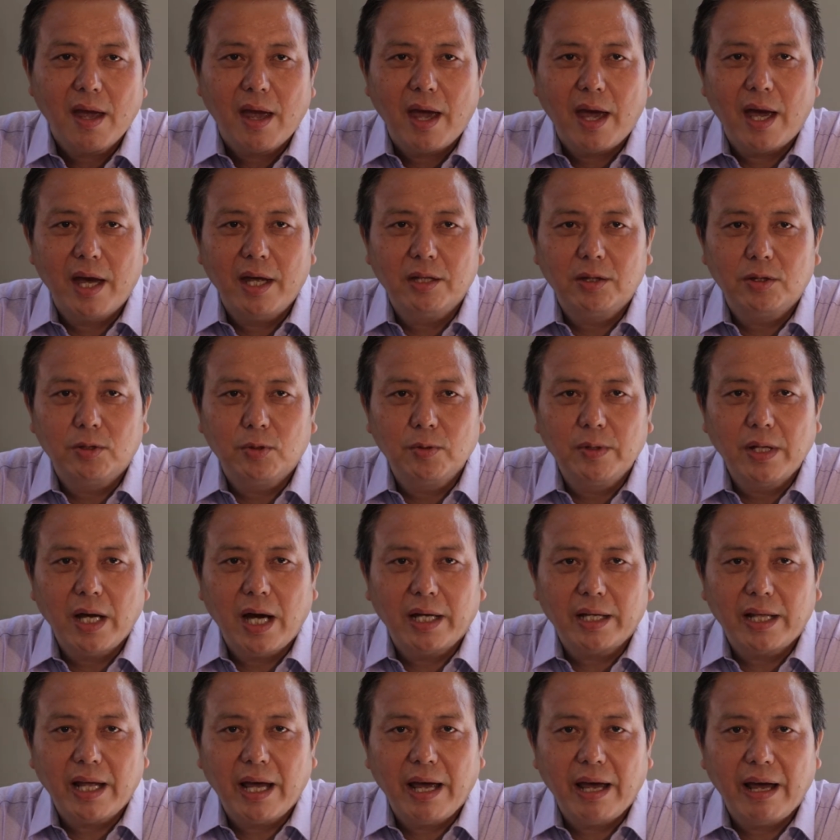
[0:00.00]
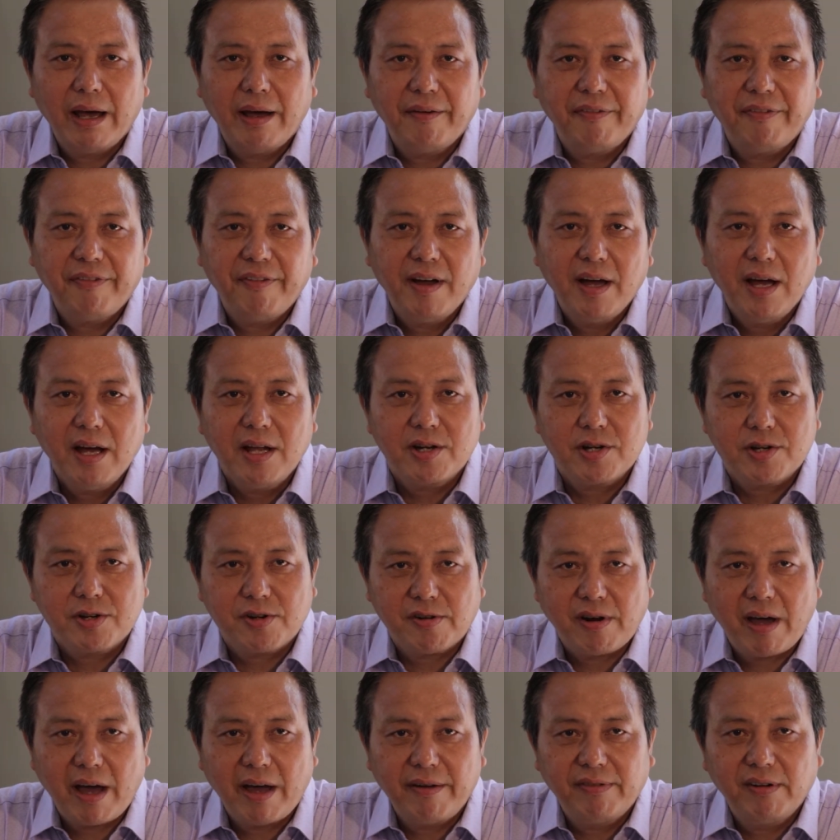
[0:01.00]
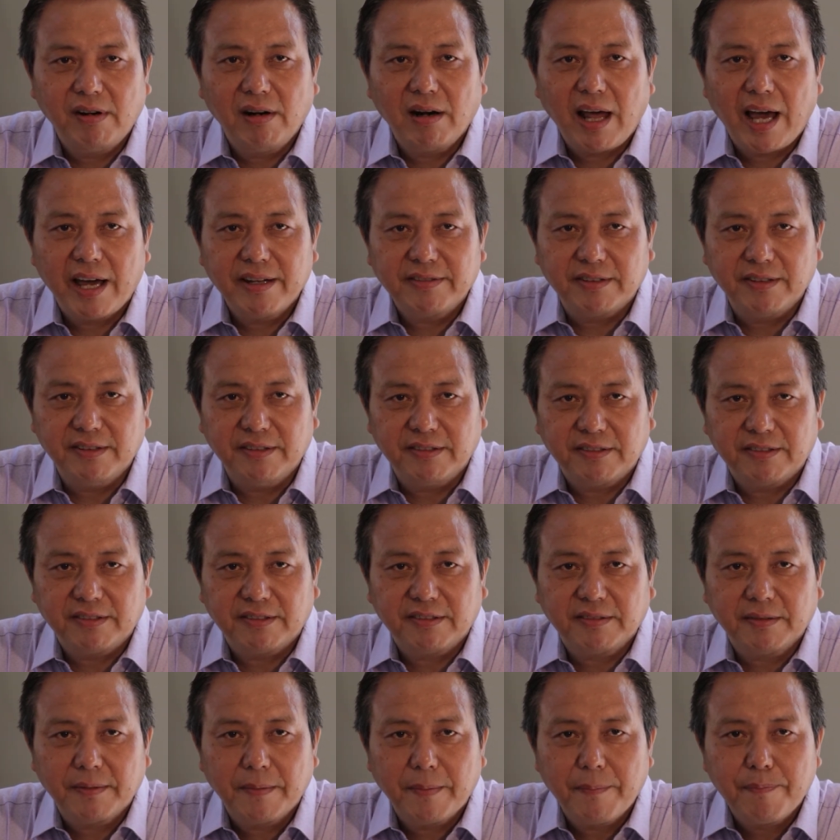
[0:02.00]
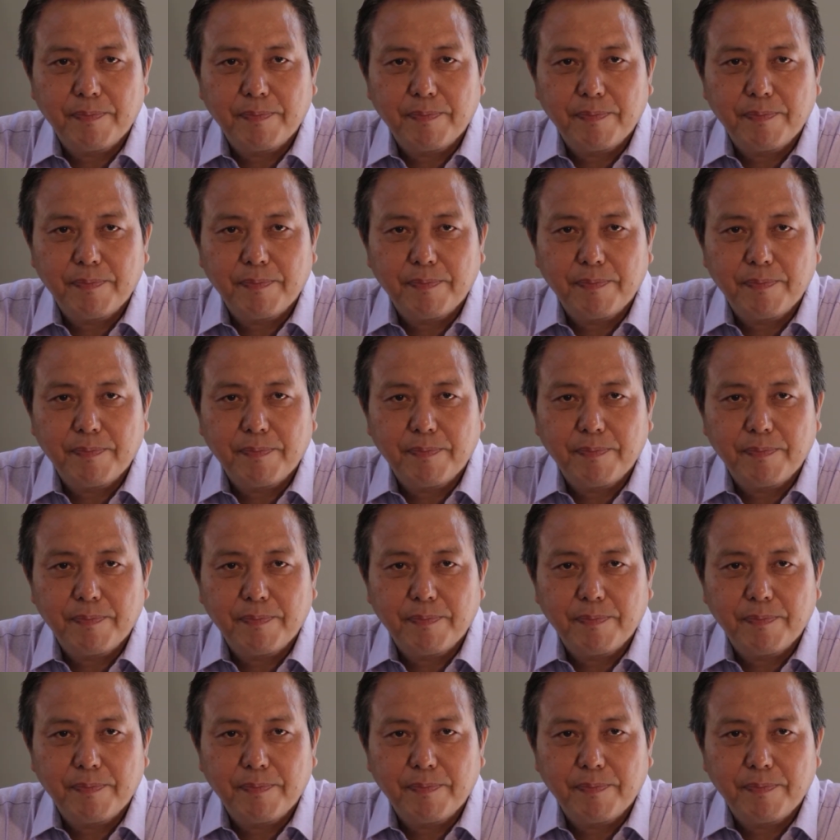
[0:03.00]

and do not have driver license.